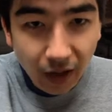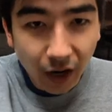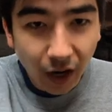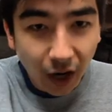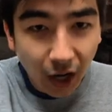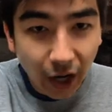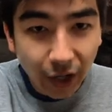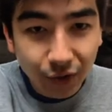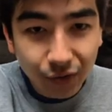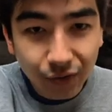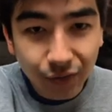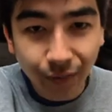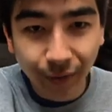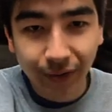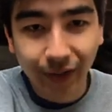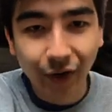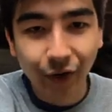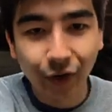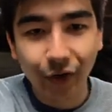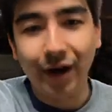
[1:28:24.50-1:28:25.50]
Argun
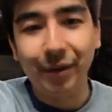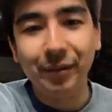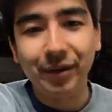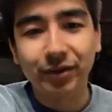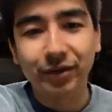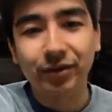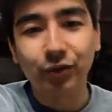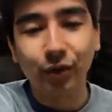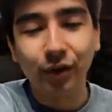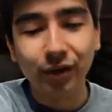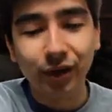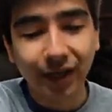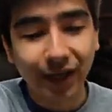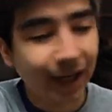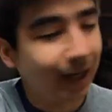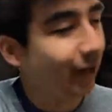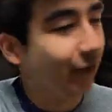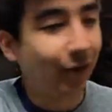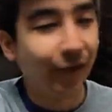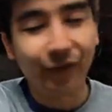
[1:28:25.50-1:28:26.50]
Retor, I'm in school
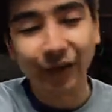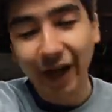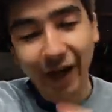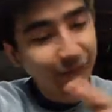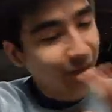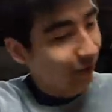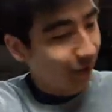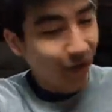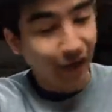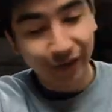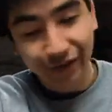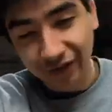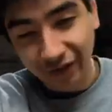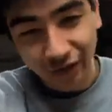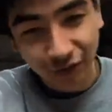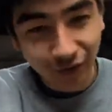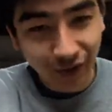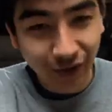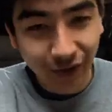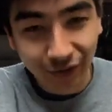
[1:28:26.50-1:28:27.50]
again, yo. If you have to
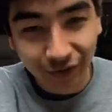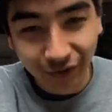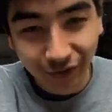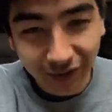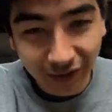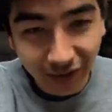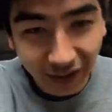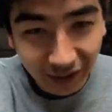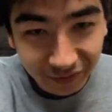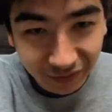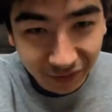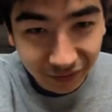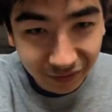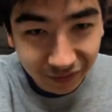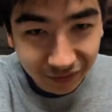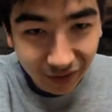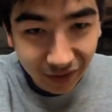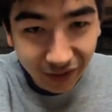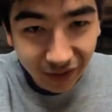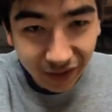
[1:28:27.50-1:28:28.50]
concentrate on your
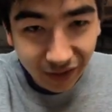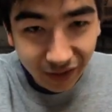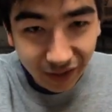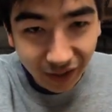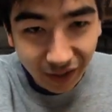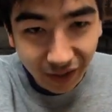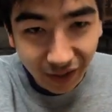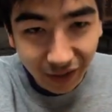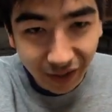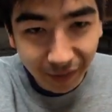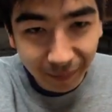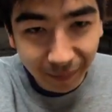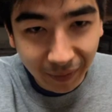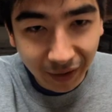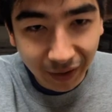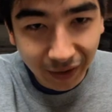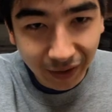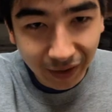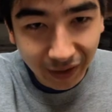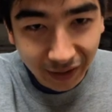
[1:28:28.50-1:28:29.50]
classes,
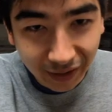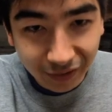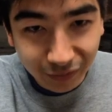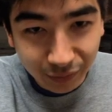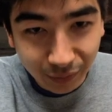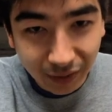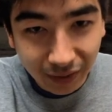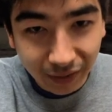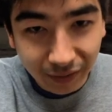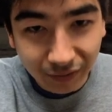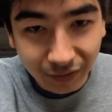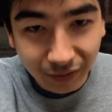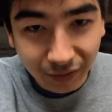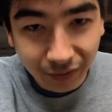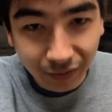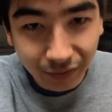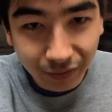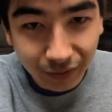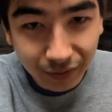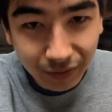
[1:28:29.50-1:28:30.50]
it is what it is, you
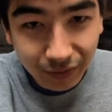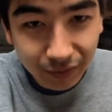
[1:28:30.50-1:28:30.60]
know.